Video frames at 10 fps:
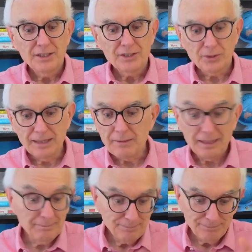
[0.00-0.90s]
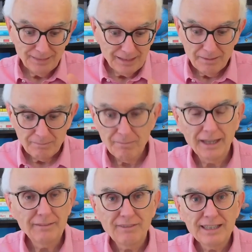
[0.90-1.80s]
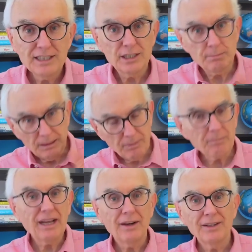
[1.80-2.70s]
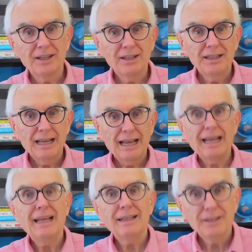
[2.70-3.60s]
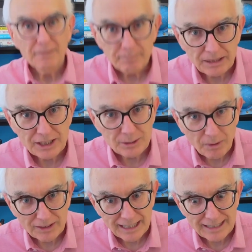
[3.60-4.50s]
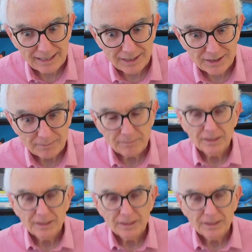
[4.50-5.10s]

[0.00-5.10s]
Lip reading: So anyway, my advice is be prepared and be spontaneous.